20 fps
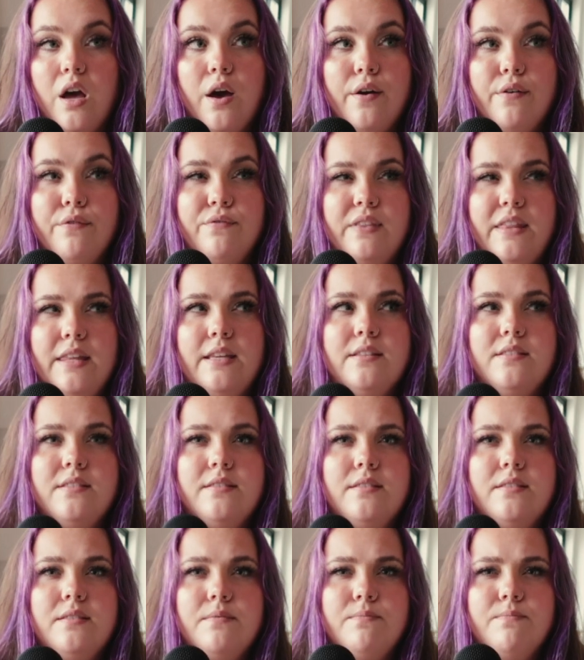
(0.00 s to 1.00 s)
of
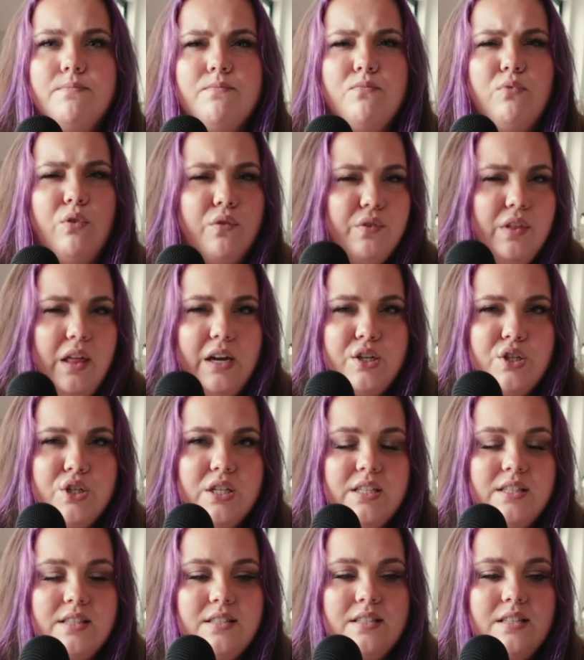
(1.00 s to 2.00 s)
these
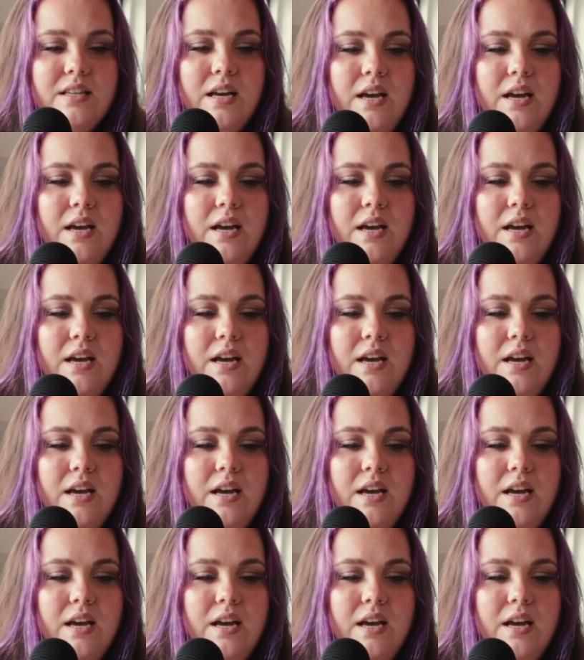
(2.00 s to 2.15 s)
reflections.